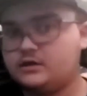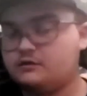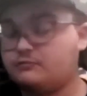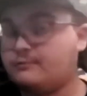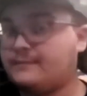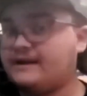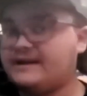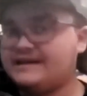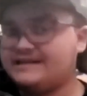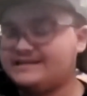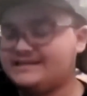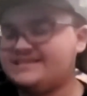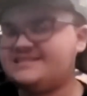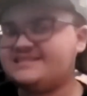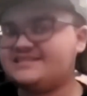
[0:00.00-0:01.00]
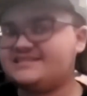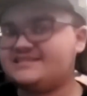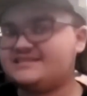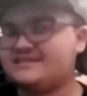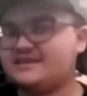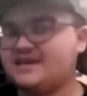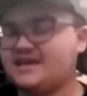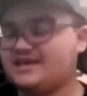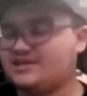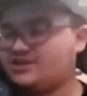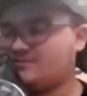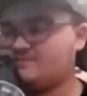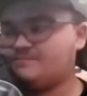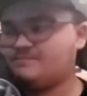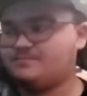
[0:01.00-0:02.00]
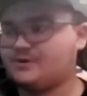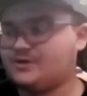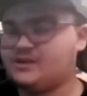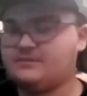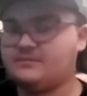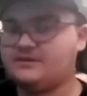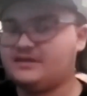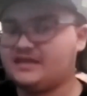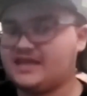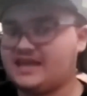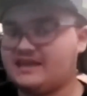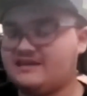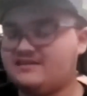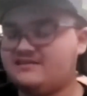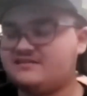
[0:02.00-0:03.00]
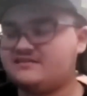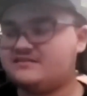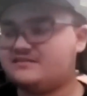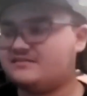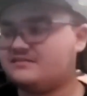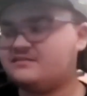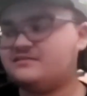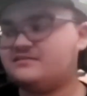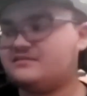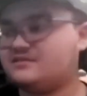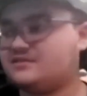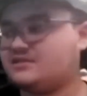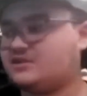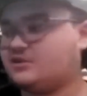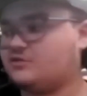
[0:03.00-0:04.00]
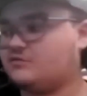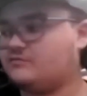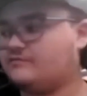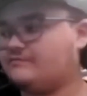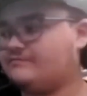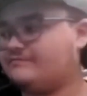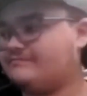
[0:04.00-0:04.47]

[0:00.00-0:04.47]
the remaining discs and just putting them in the case. So